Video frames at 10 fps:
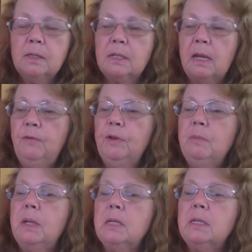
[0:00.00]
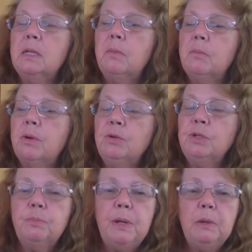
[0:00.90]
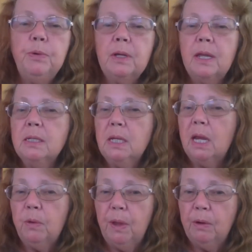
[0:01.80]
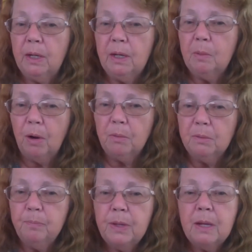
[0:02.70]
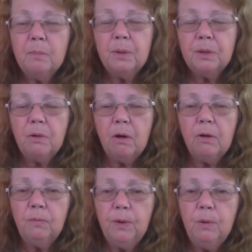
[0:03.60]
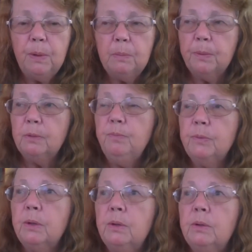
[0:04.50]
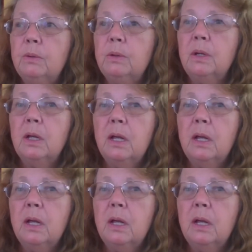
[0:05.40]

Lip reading: Zyflamend, most people can take without any problem, but there are a few people who